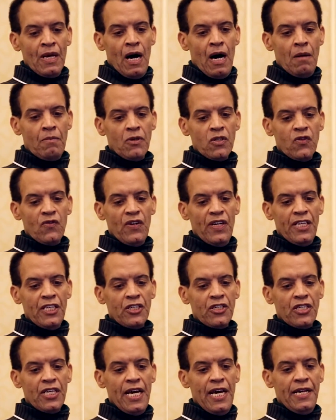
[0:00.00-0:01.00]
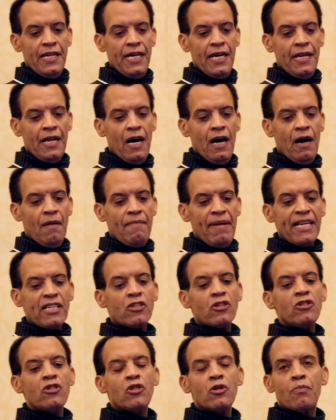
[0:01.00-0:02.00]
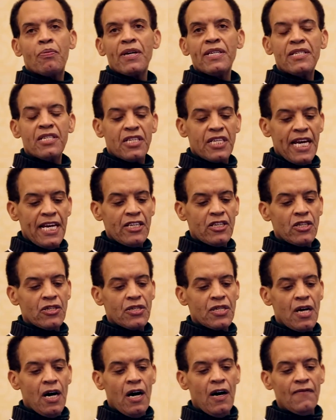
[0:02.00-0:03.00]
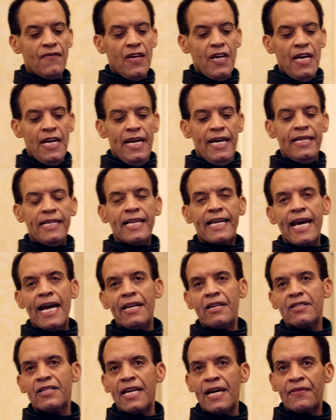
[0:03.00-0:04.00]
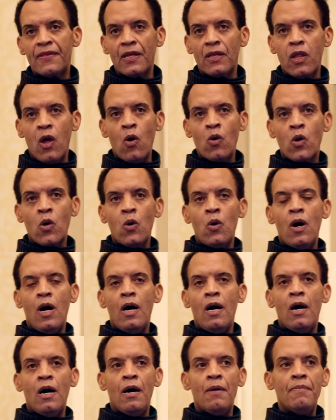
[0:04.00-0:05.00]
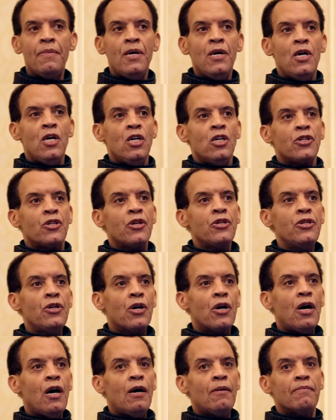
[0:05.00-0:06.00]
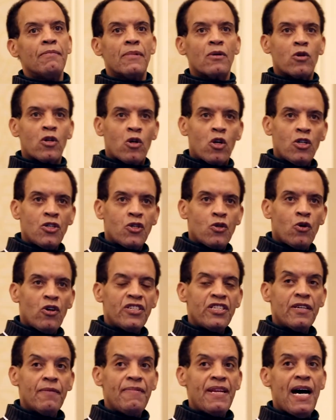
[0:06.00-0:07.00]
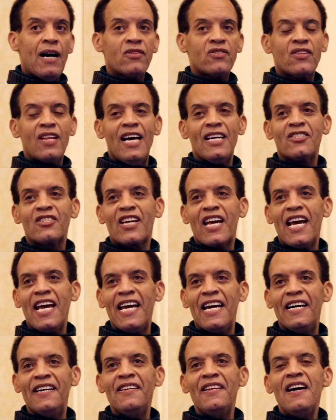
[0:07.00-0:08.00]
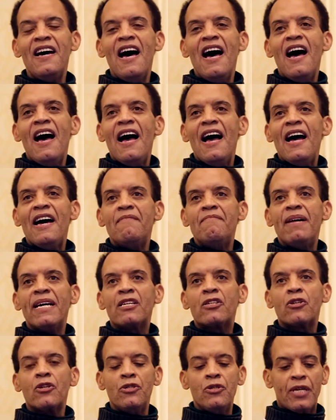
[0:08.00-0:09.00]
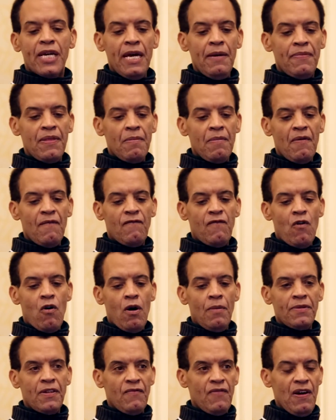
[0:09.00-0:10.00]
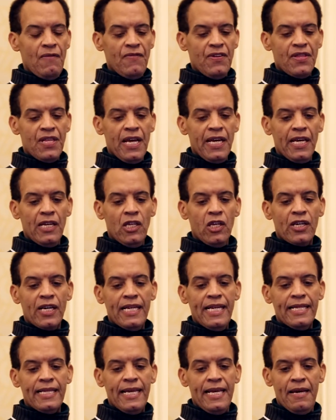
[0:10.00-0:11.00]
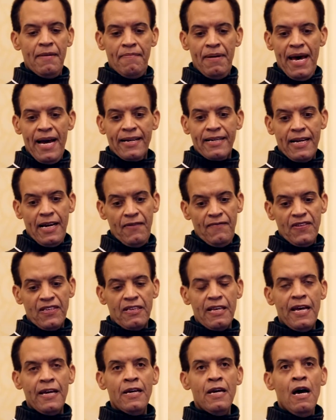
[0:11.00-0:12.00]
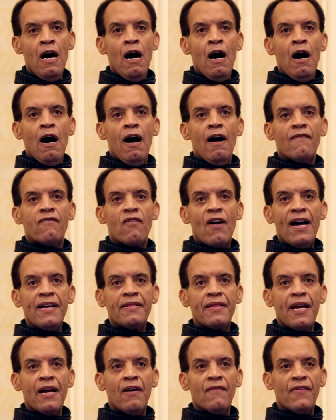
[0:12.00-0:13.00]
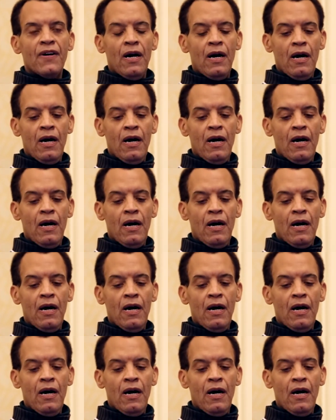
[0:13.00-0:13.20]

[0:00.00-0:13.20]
Almost finished. And then make sure you do presentations of indicators at the local, to your consortium, now/CAN, and make sure you keep them informed of everything and looking at the impact. I even say of right there,